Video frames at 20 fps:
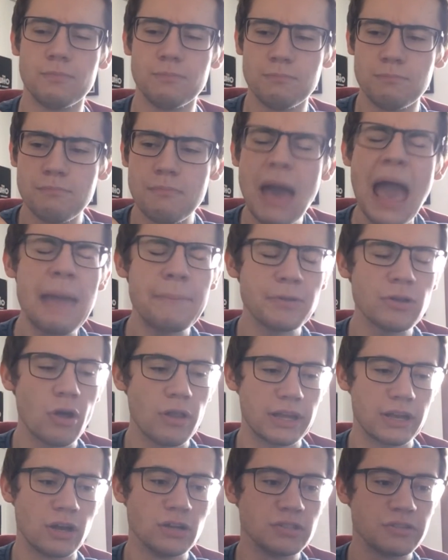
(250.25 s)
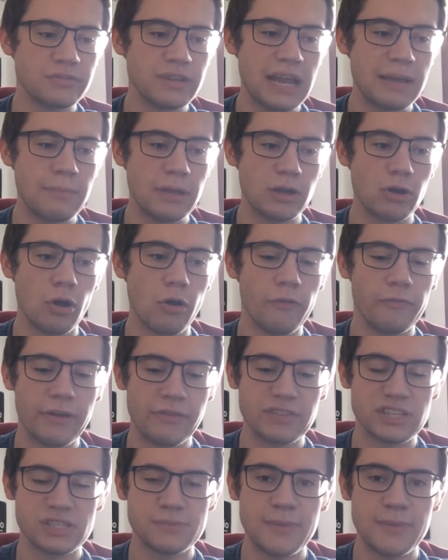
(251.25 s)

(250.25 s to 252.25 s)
Maybe not like under the name like off like the